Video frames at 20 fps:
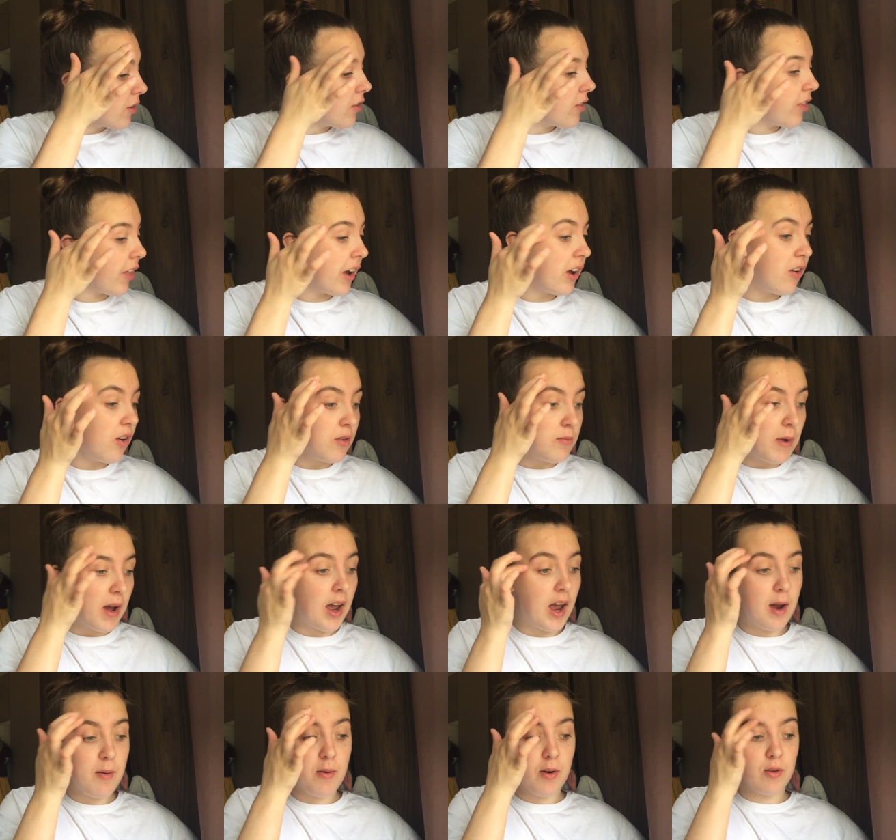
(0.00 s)
Thank God
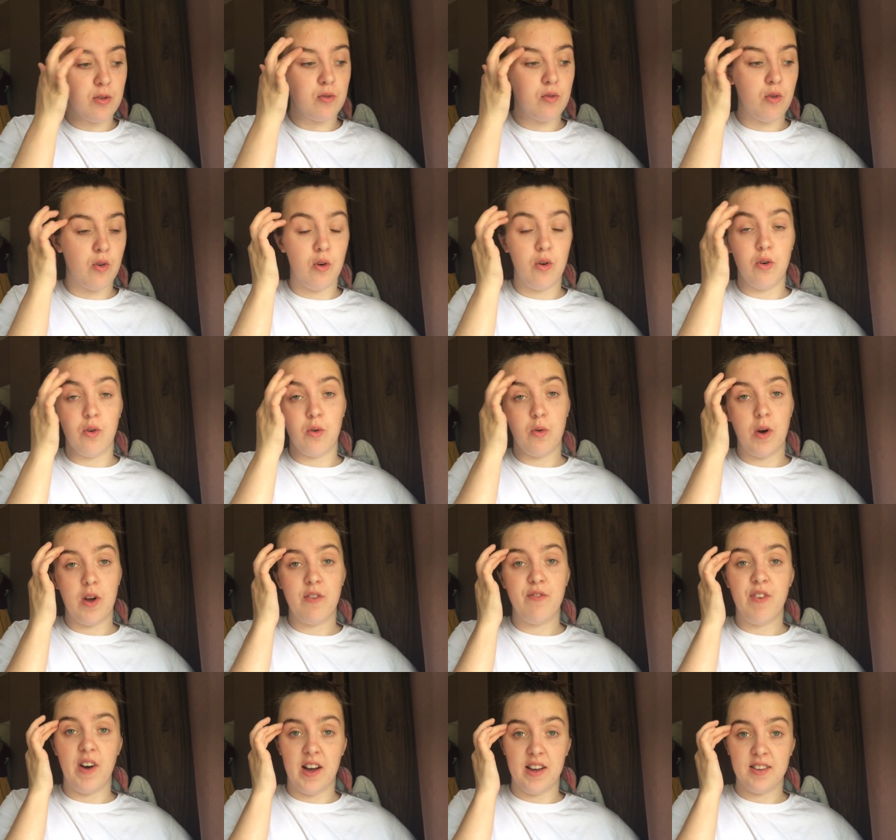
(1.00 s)
my eyebrows grow quite
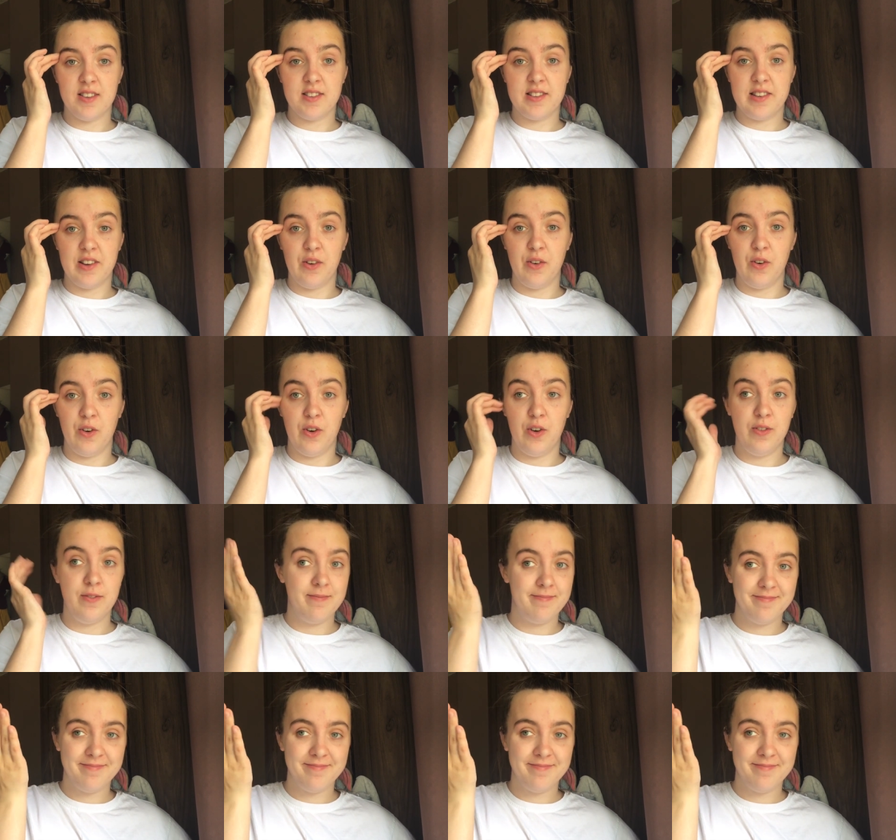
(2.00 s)
fast so